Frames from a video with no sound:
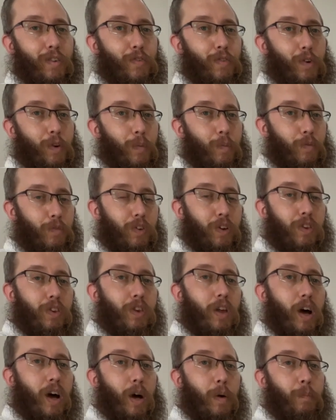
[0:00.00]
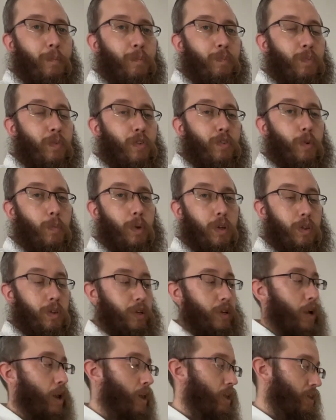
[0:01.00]
from Vietnam, from
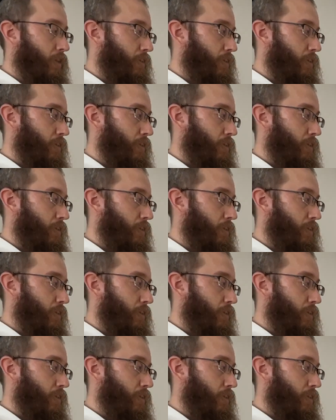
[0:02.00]
India,